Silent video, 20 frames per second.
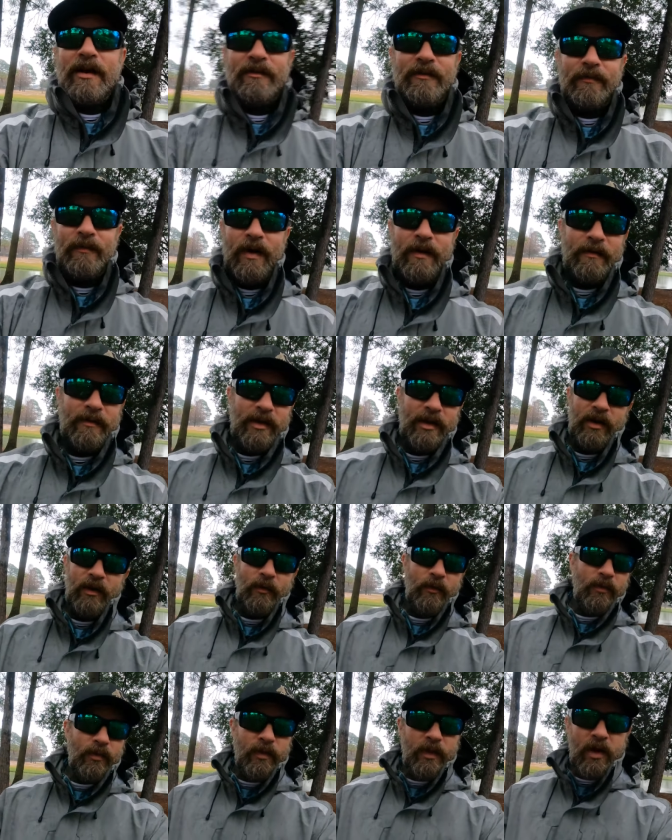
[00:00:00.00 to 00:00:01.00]
I've, I, you
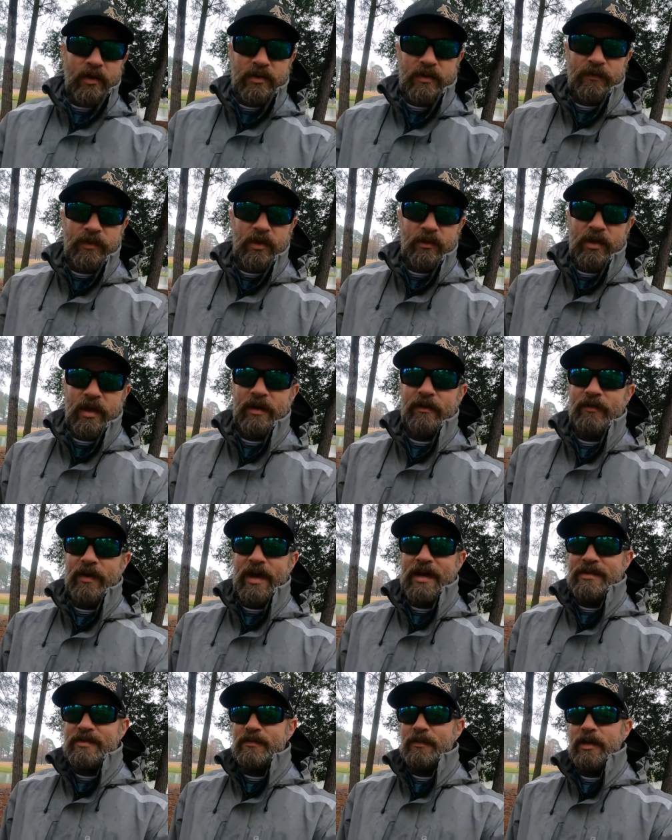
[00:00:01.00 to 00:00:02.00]
know, those of you that have
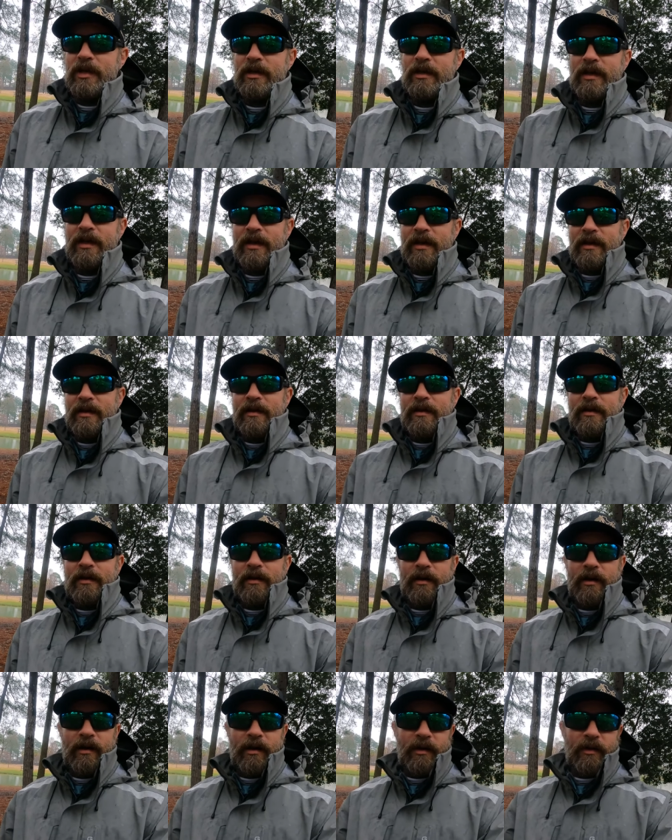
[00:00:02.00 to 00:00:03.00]
asked me
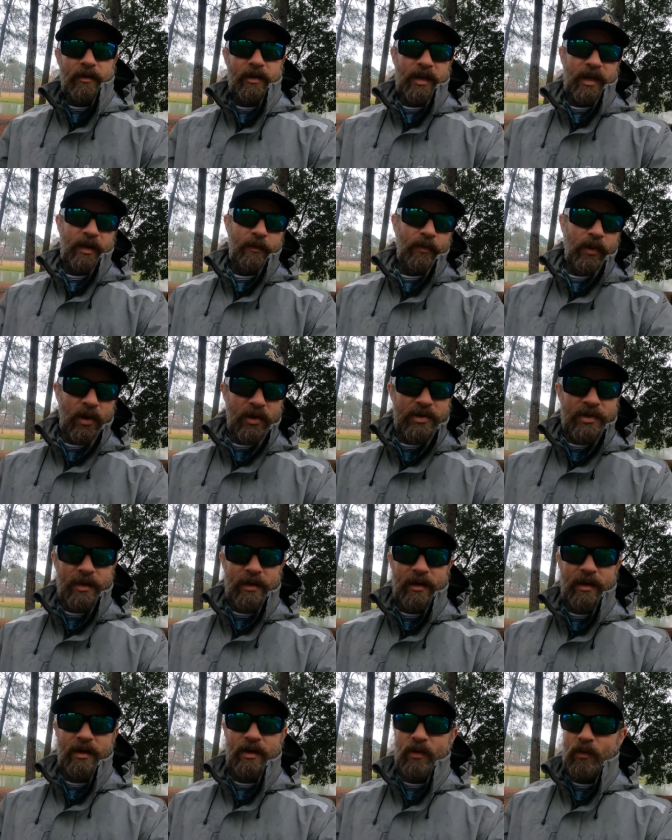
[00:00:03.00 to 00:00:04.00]
Uh, in
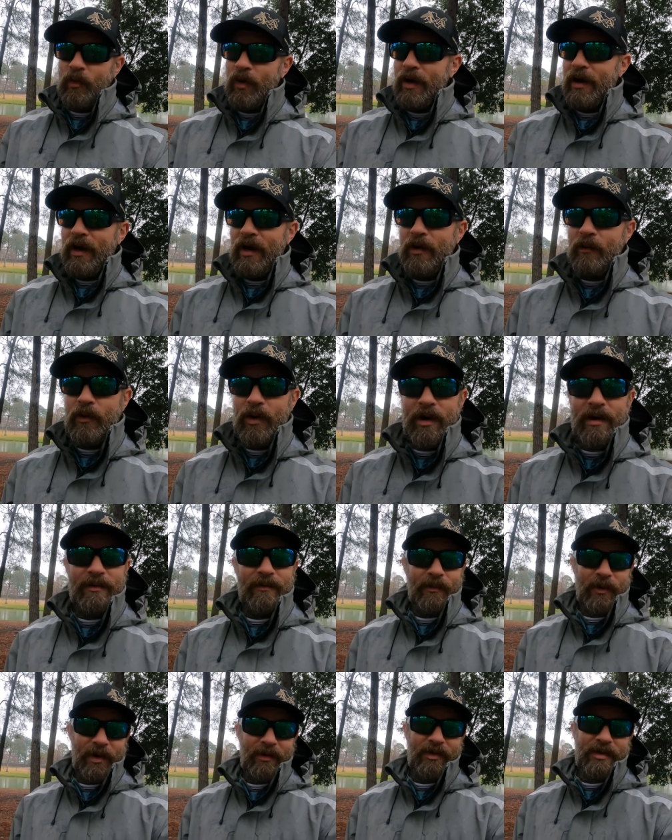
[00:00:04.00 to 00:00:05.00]
person what I
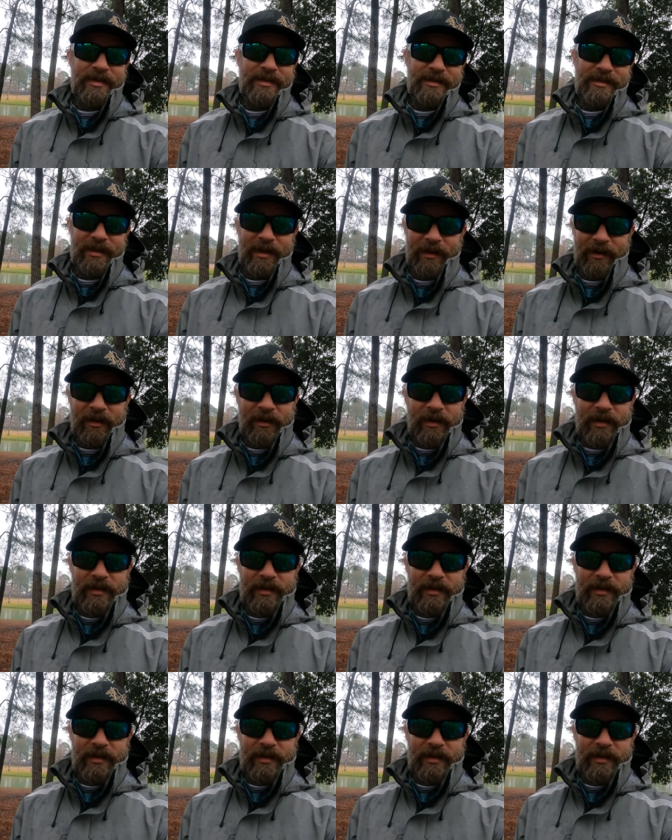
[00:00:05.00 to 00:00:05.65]
wear, well, this is it.